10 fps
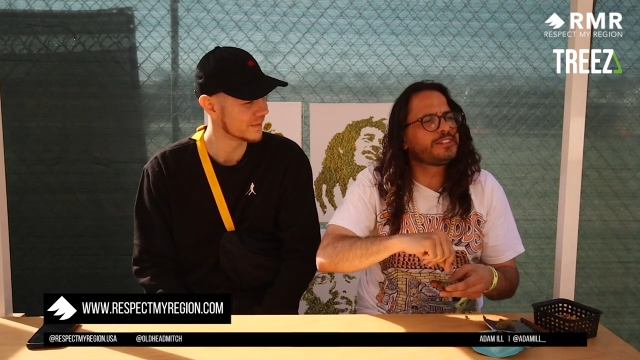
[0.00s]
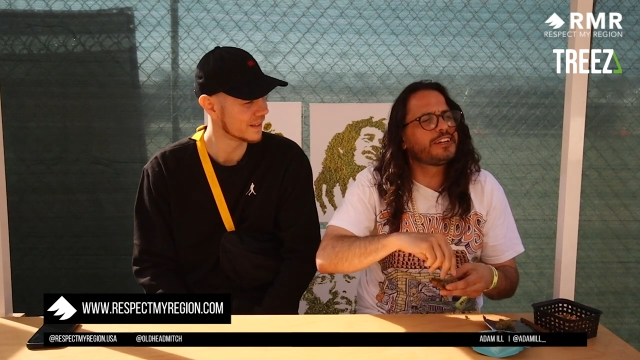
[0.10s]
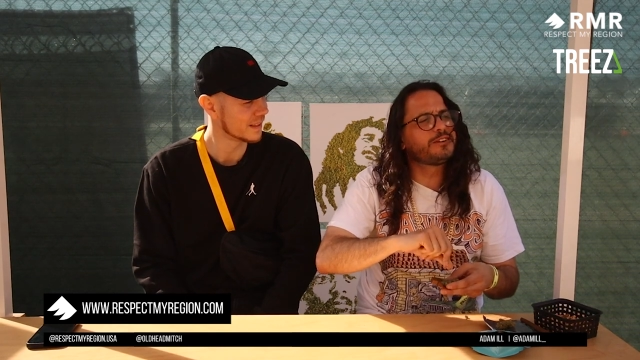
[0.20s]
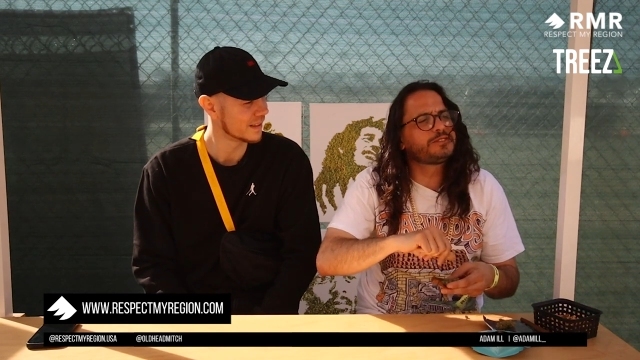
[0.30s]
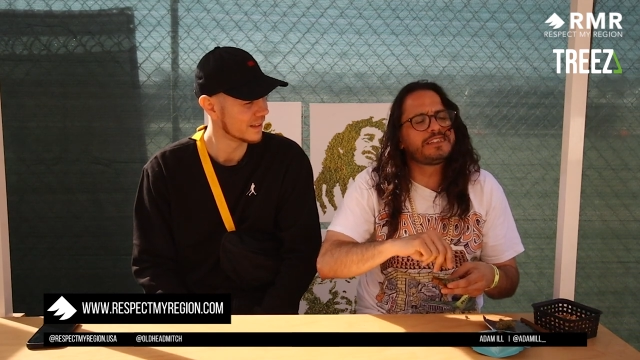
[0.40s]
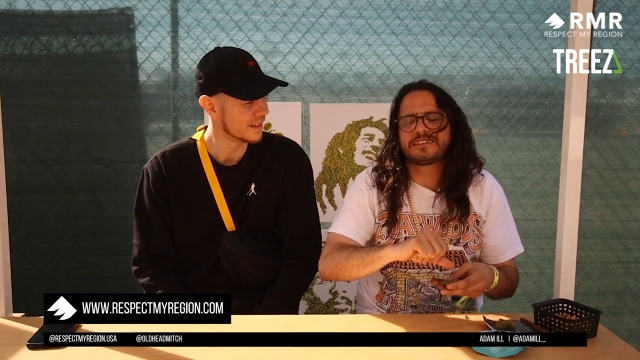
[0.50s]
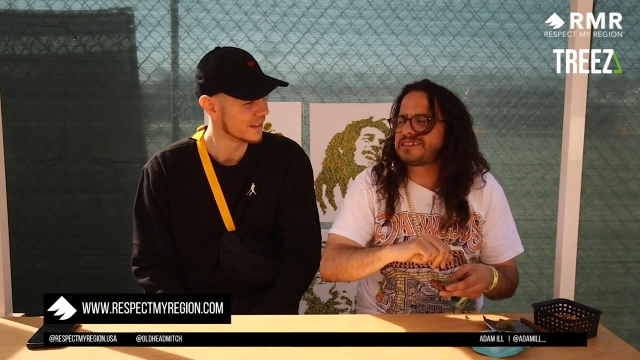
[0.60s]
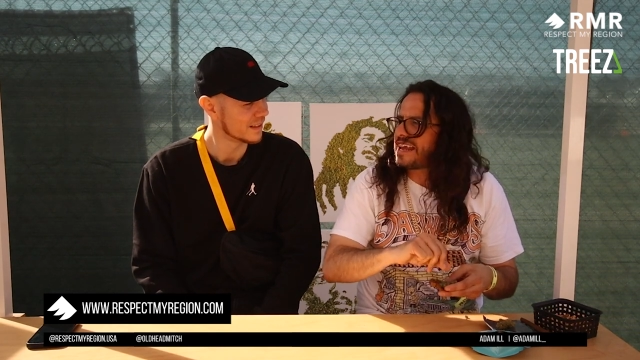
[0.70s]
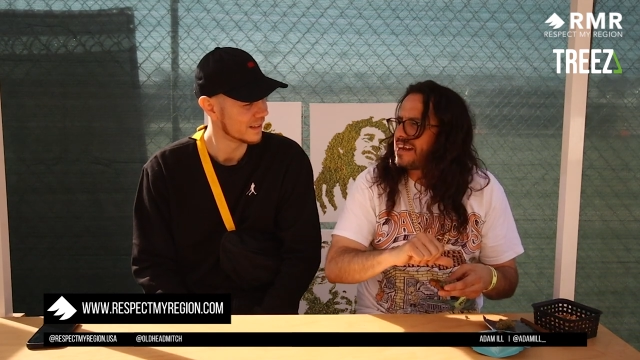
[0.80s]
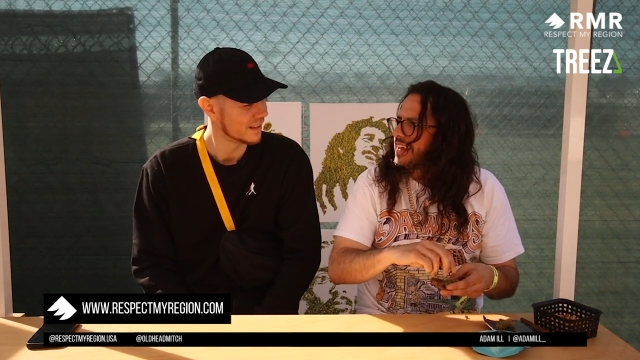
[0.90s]
Speaker 1: You know, see the
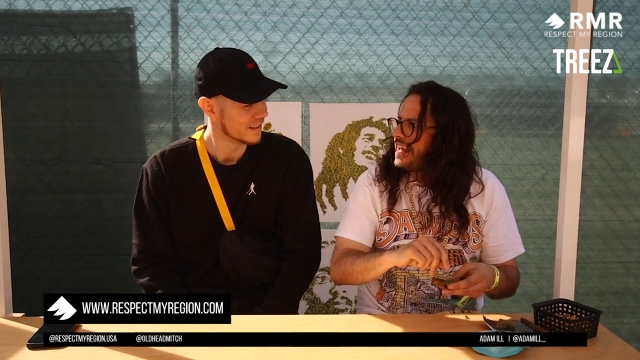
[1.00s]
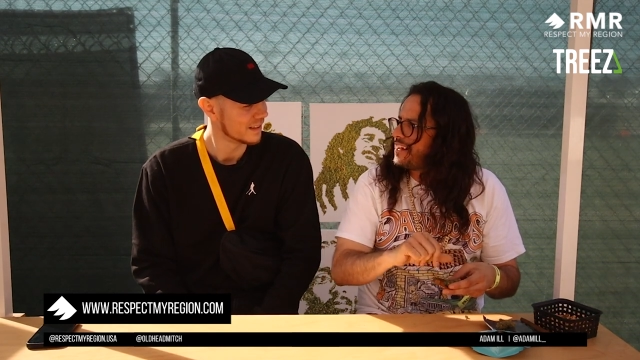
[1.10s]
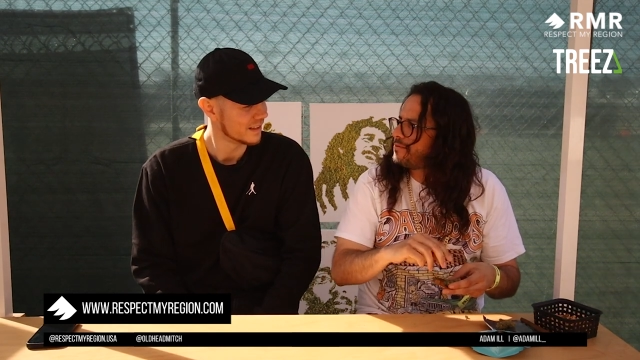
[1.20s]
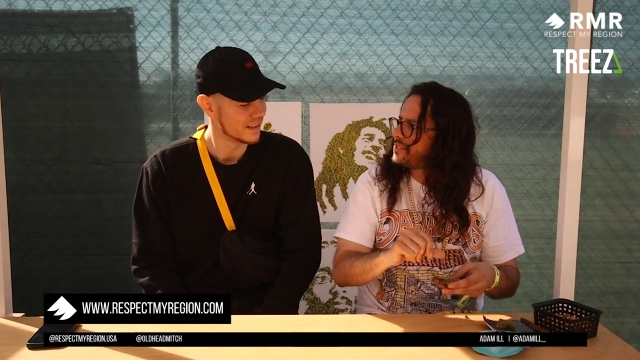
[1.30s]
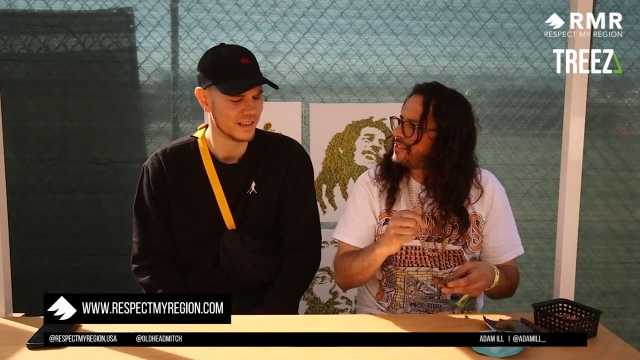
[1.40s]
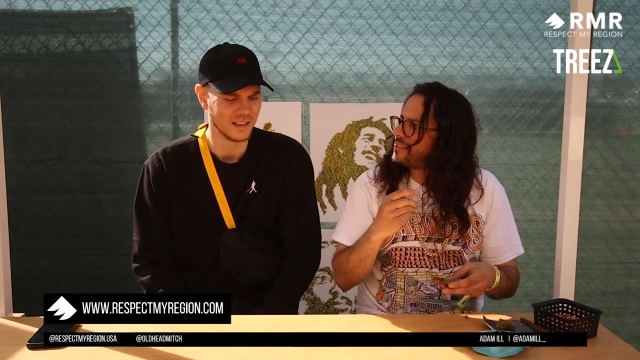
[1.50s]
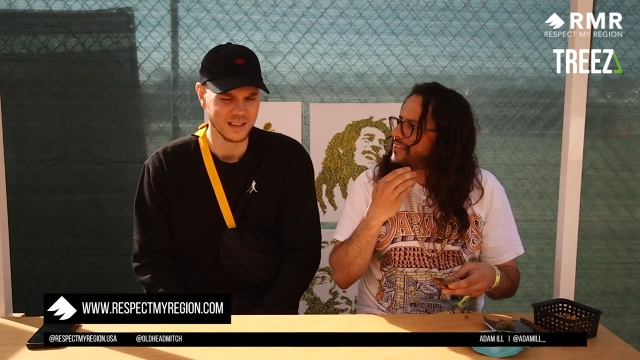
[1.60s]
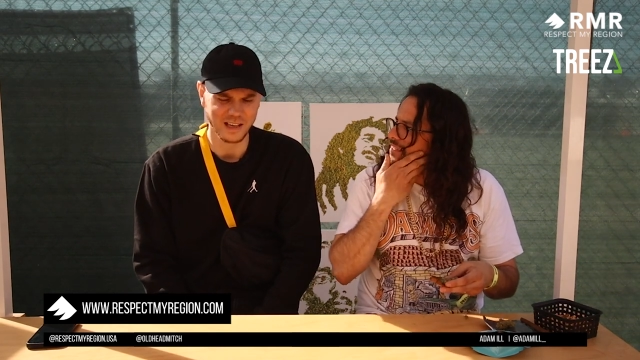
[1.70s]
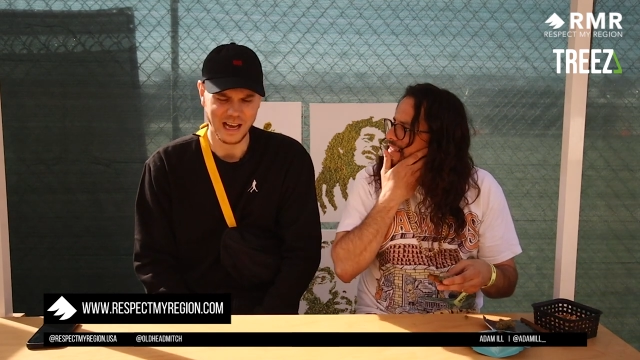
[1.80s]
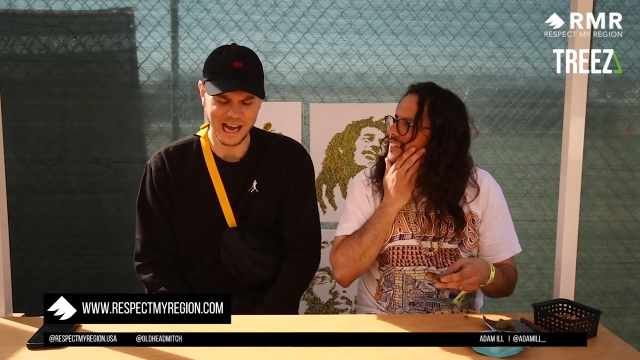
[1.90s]
state of cannabis.
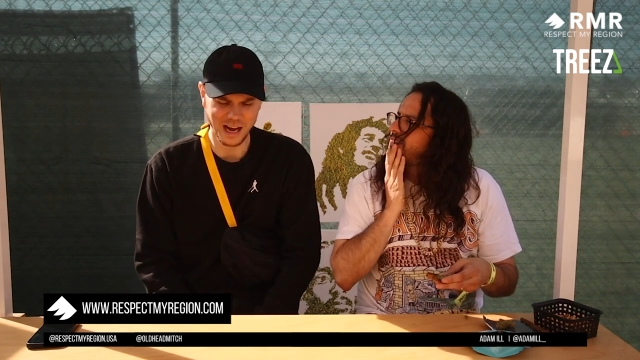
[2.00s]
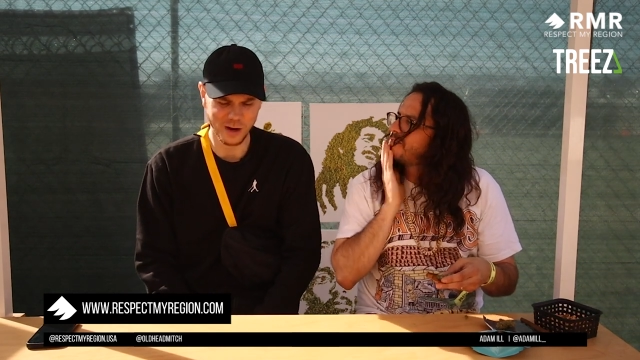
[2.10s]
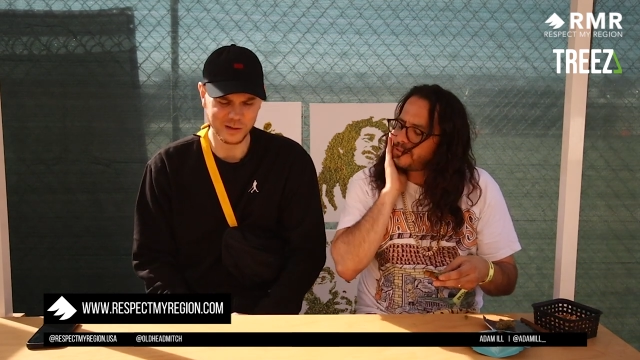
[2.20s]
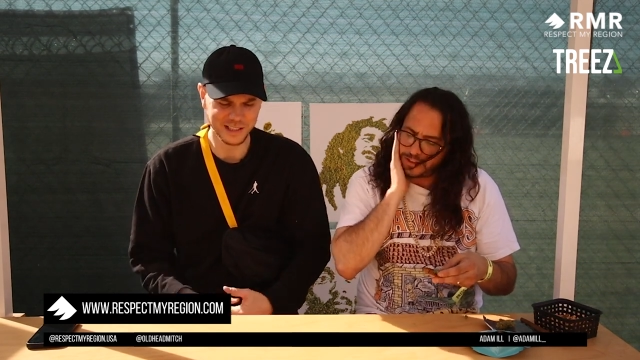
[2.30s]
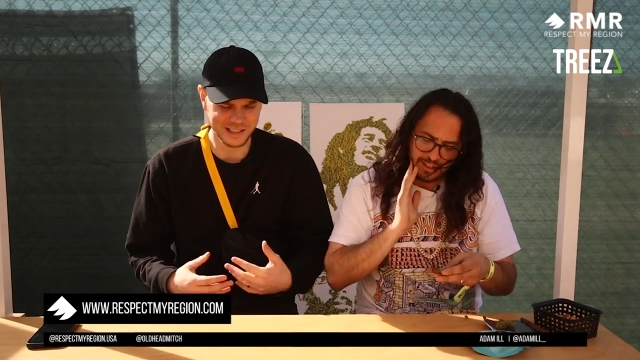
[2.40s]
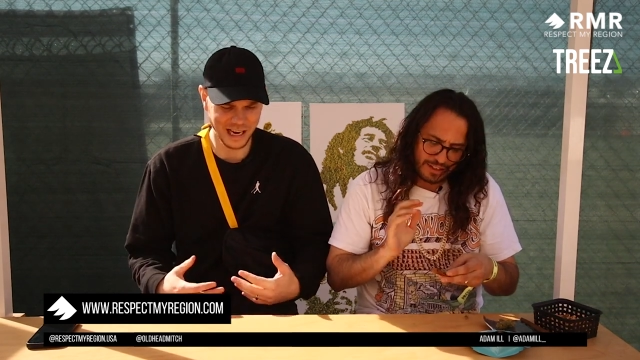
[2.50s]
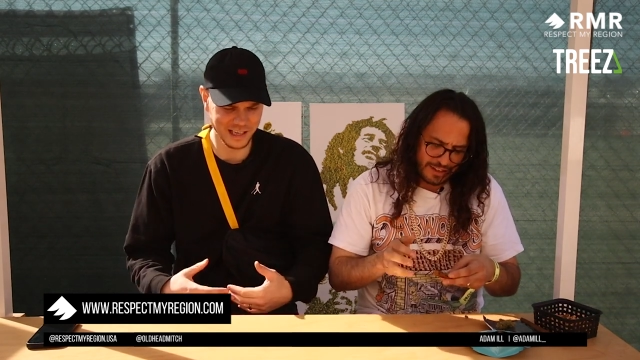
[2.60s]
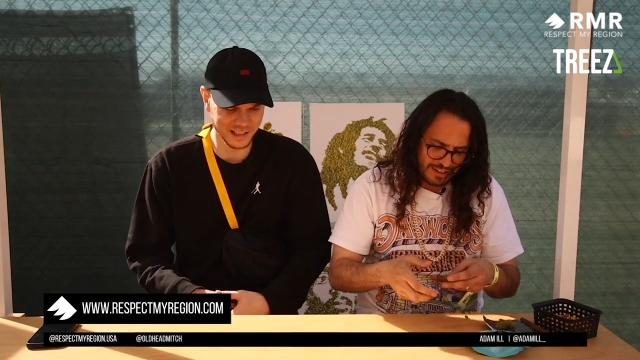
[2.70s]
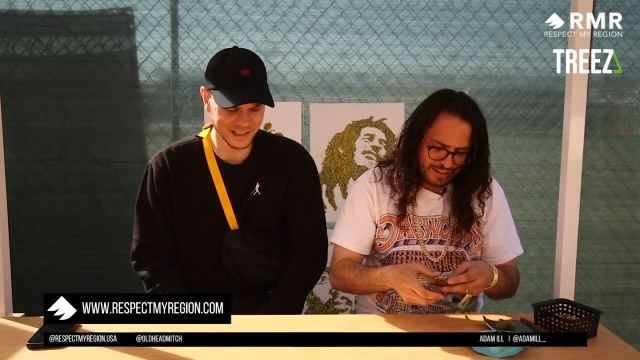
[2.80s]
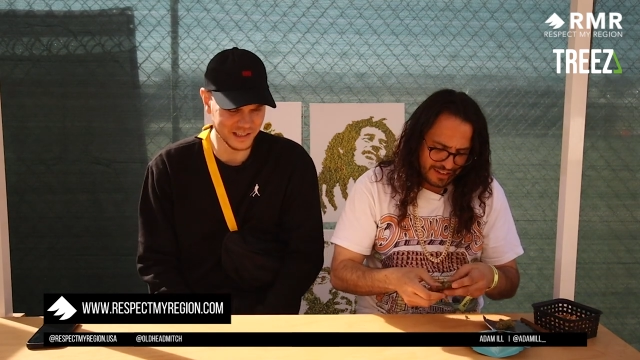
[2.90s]
Speaker 2: How
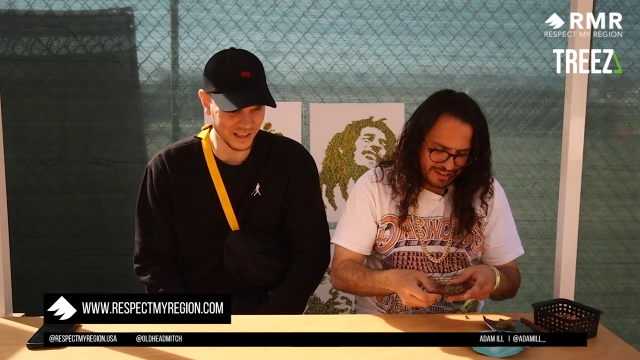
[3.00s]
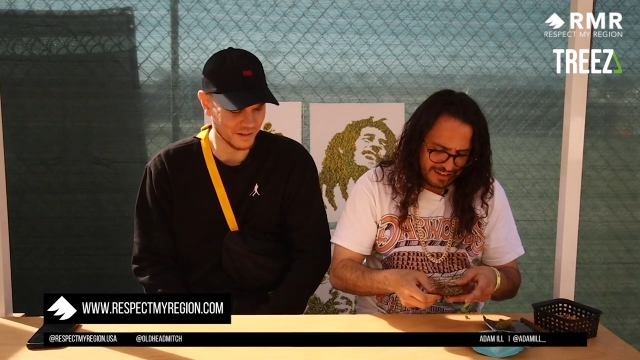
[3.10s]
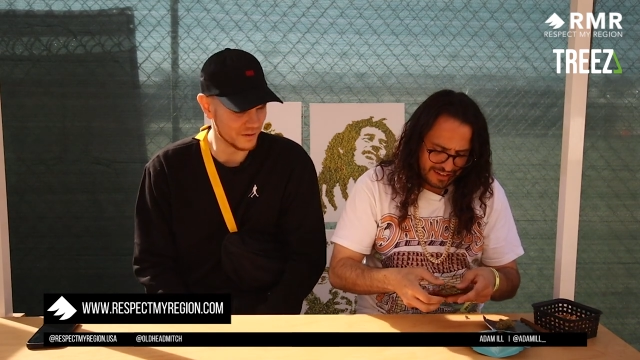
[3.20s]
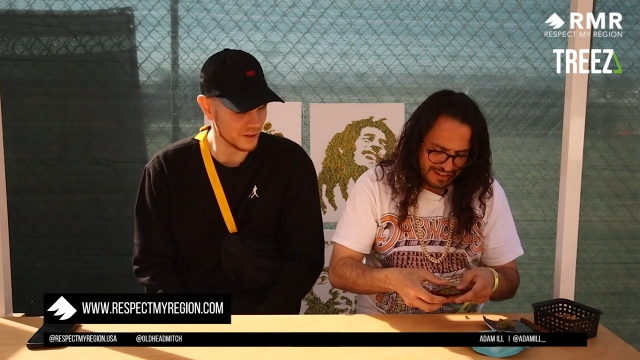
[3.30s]
exciting is it